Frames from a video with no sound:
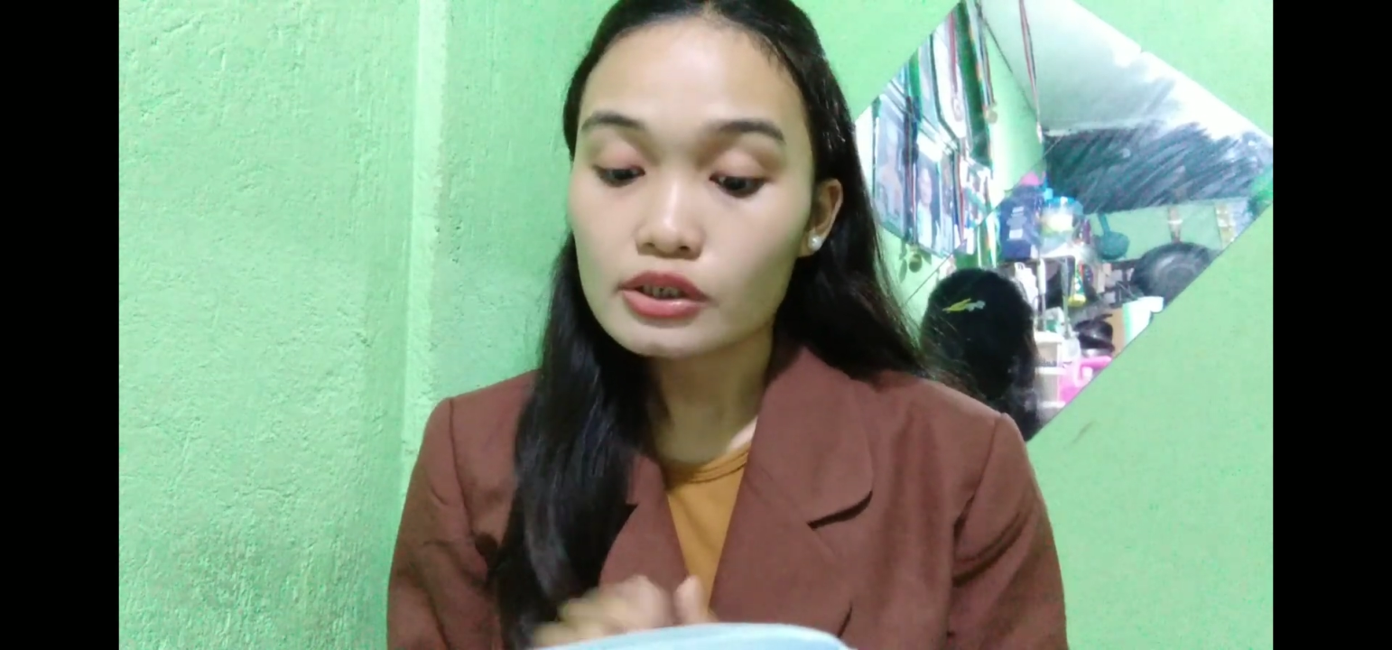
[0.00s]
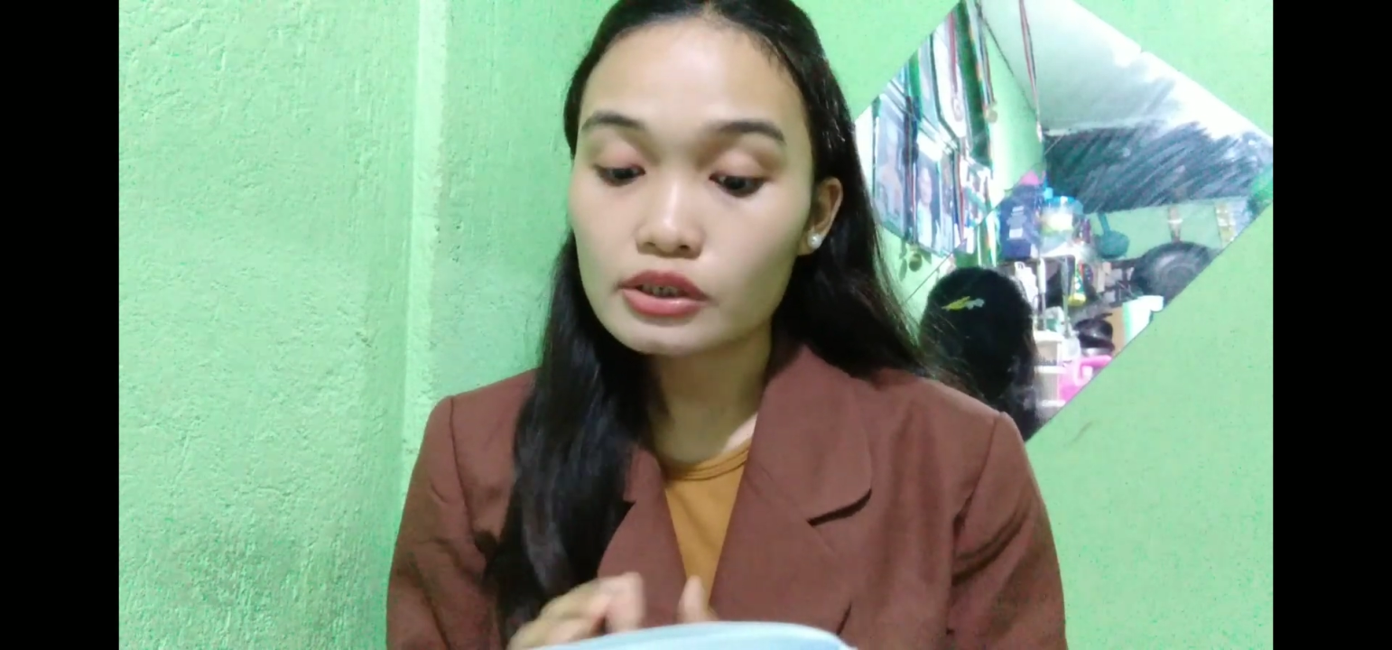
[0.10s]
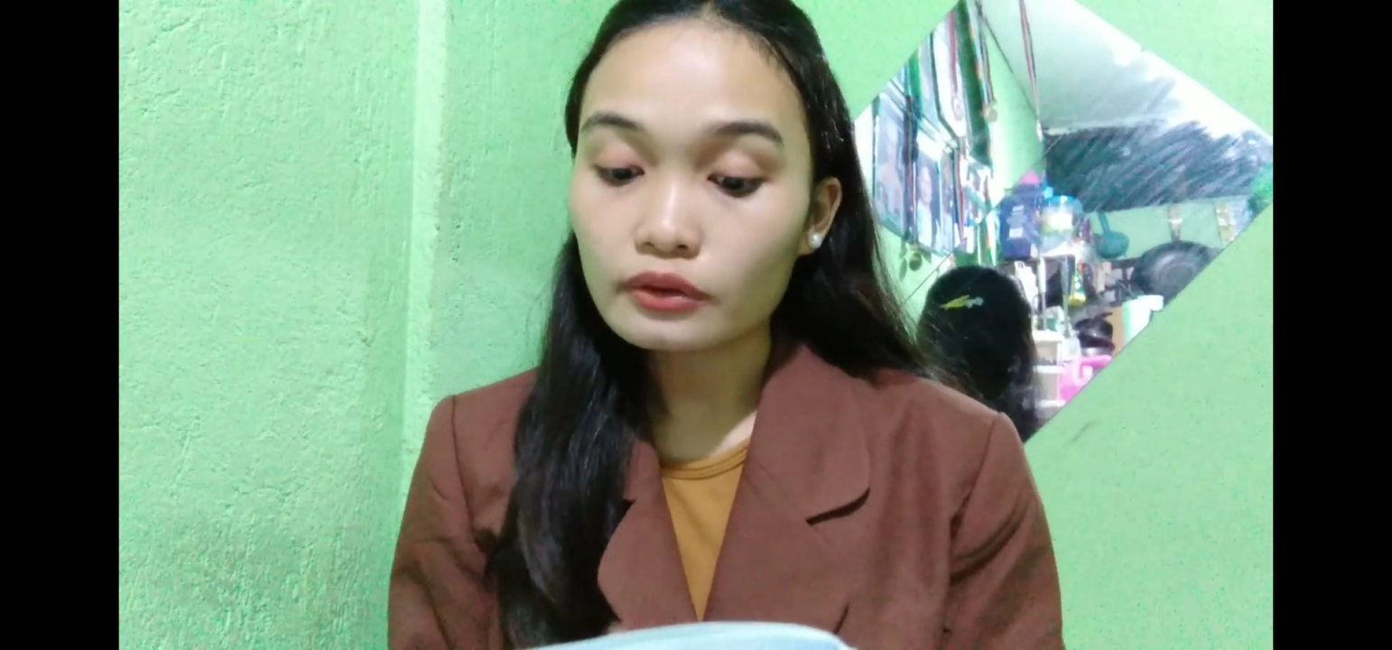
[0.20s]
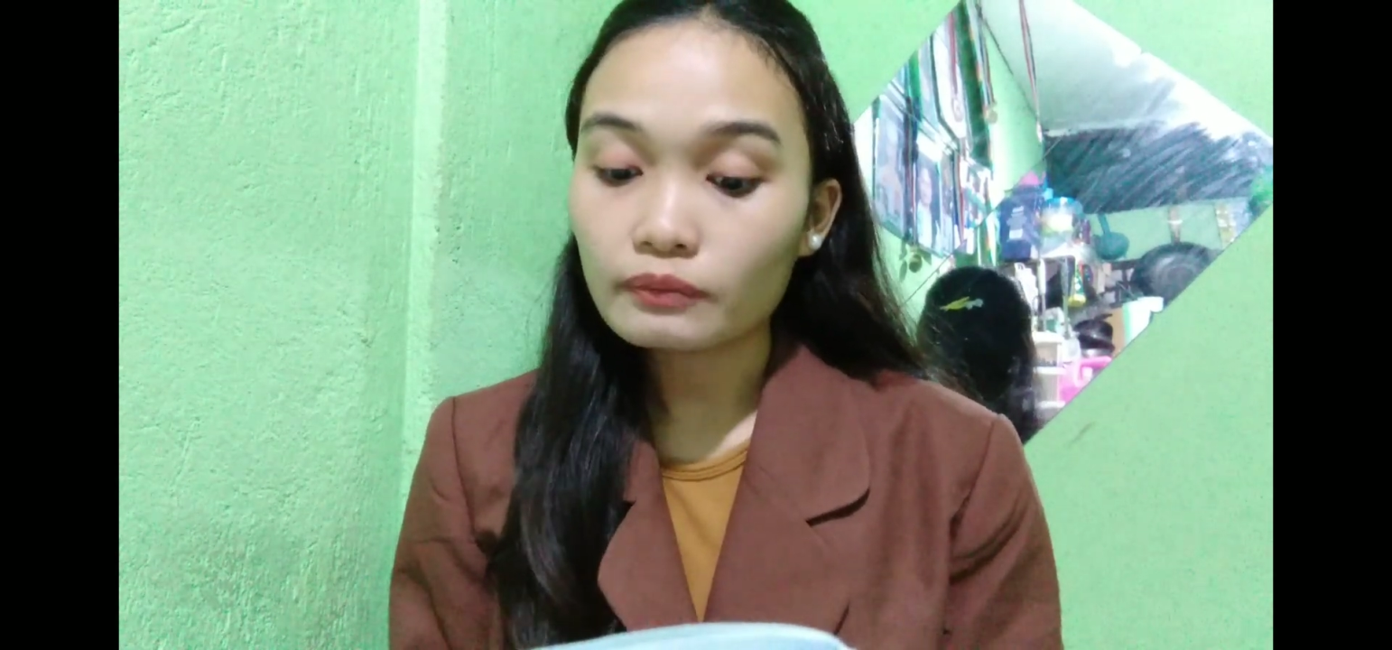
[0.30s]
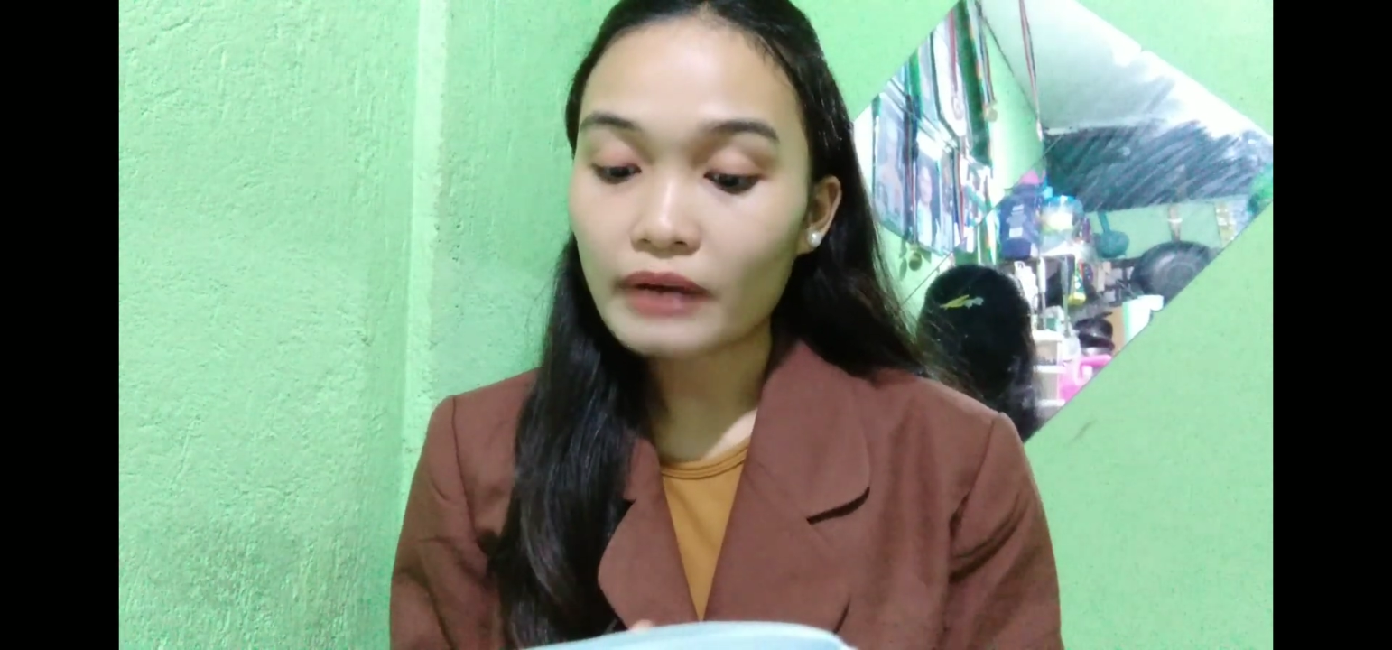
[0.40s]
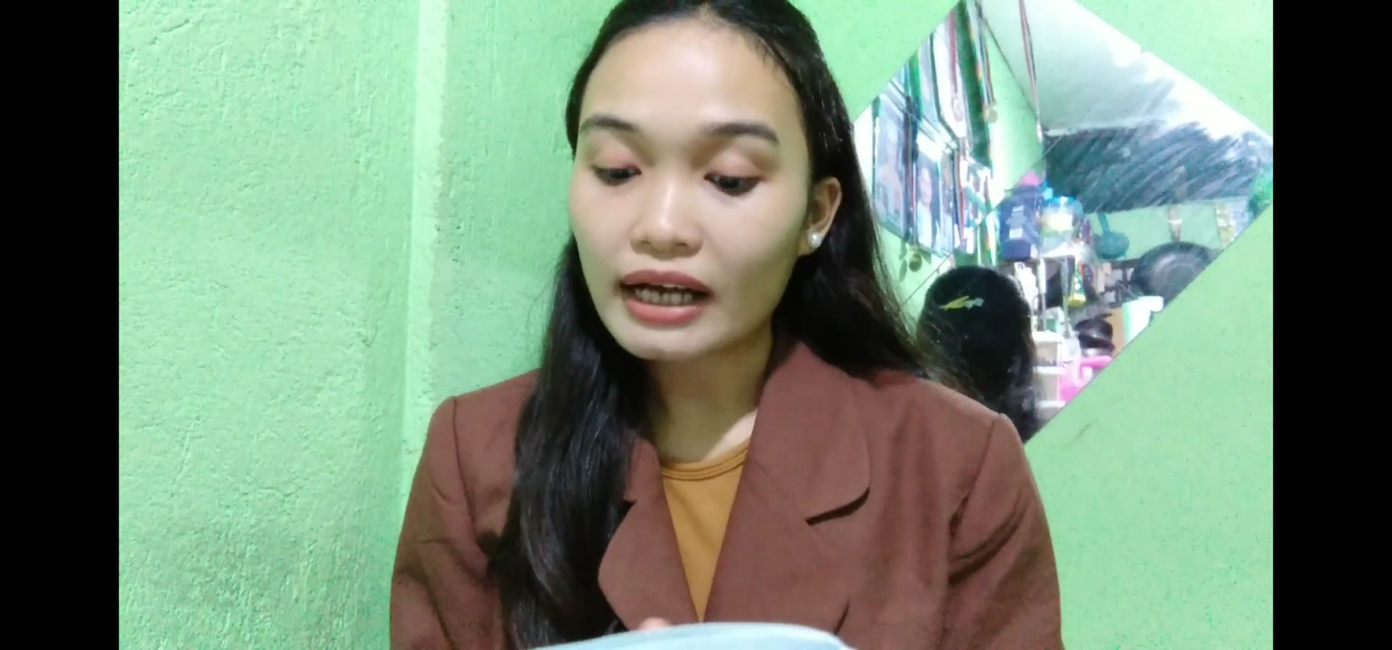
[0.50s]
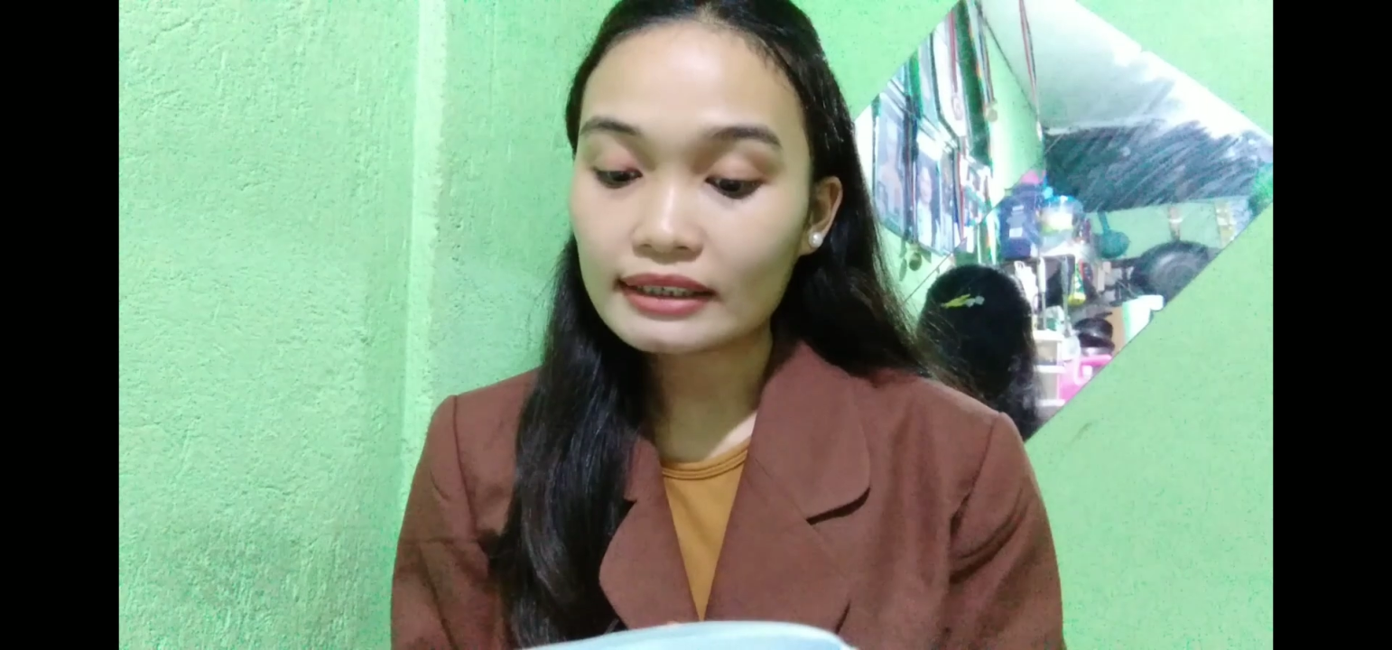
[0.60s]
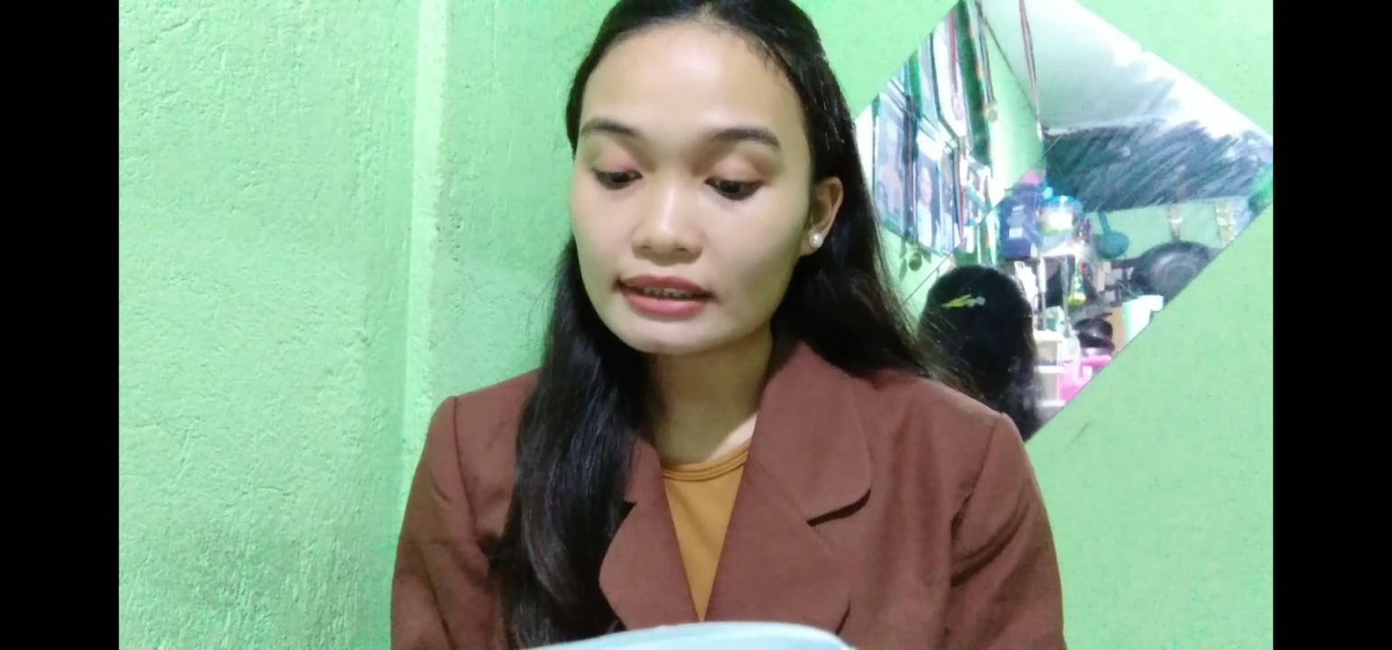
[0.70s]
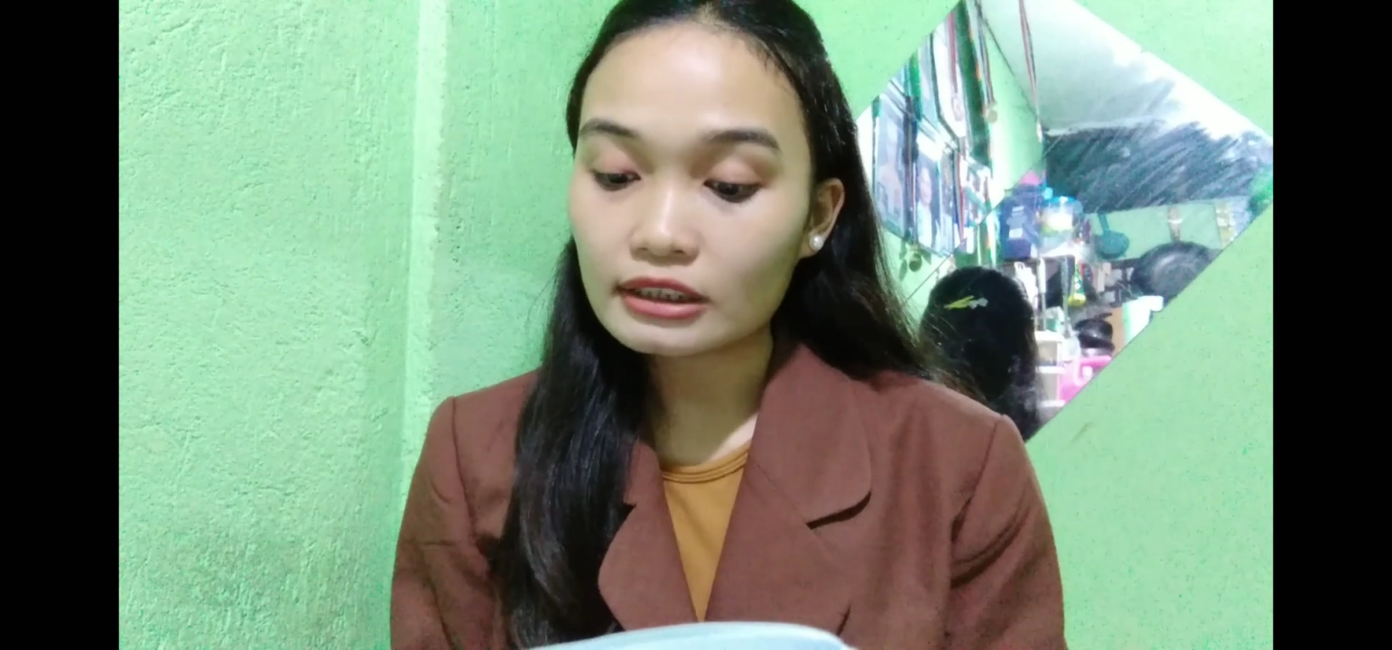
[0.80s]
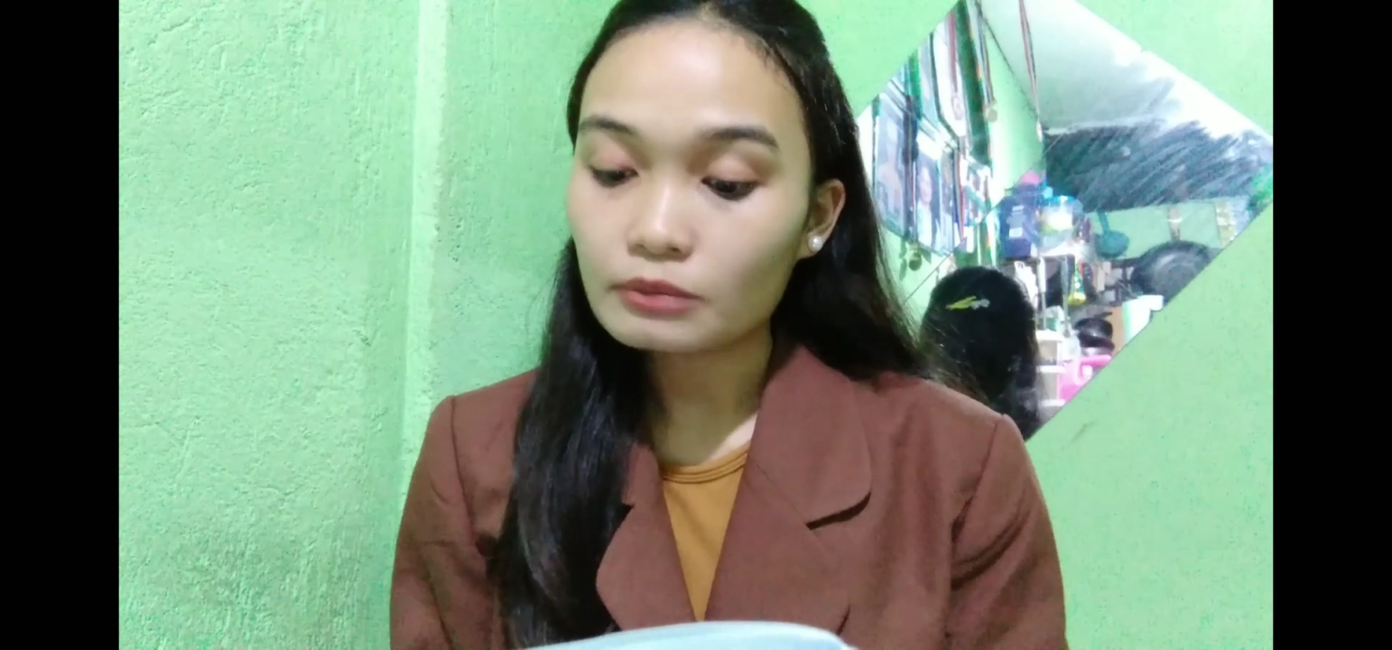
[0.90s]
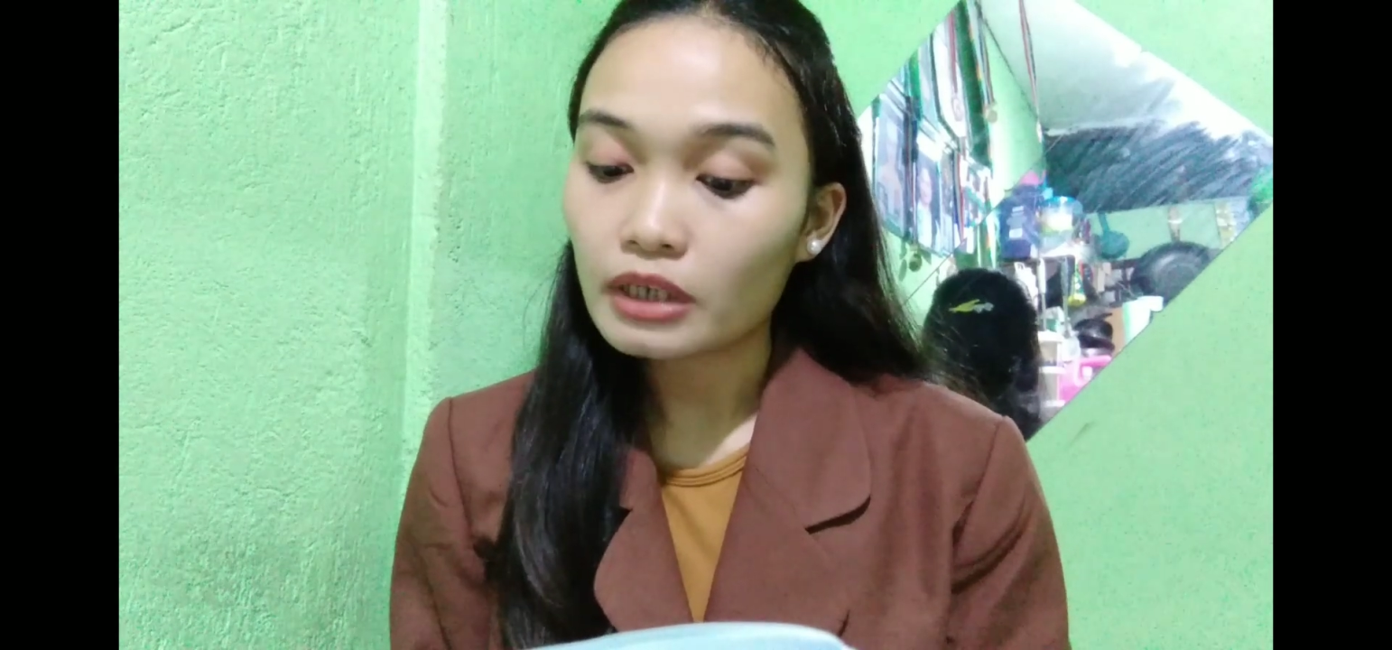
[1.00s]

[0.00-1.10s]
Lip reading: through policy